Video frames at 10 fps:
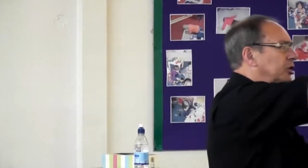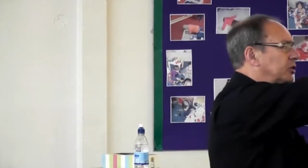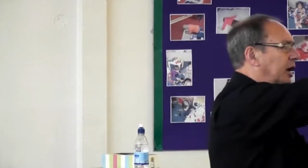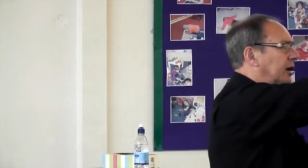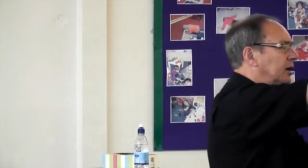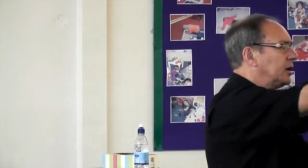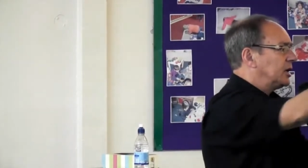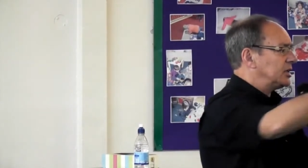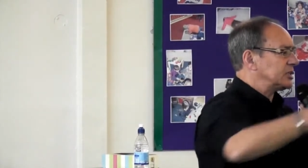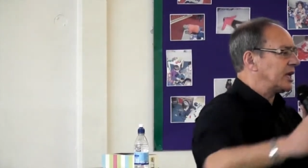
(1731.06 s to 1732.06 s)
the other
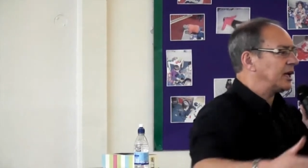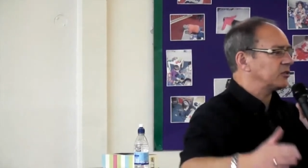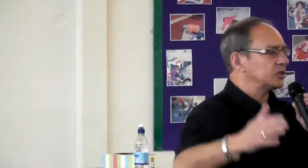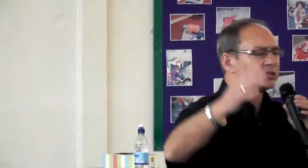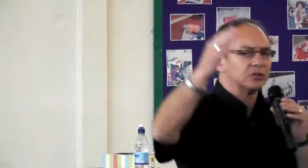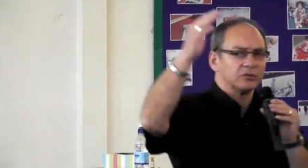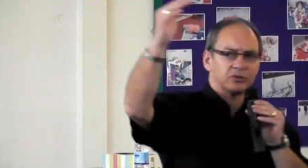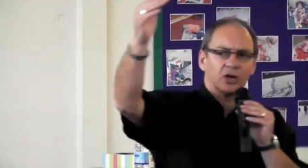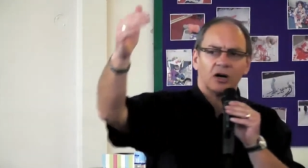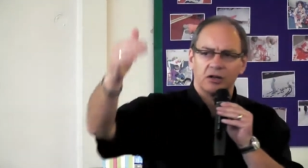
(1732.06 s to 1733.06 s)
is like the Son
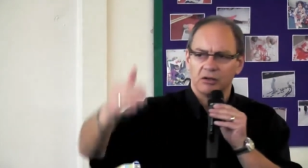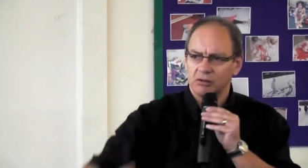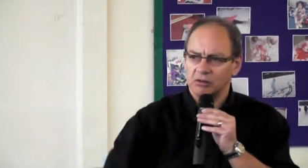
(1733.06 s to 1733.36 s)
of God.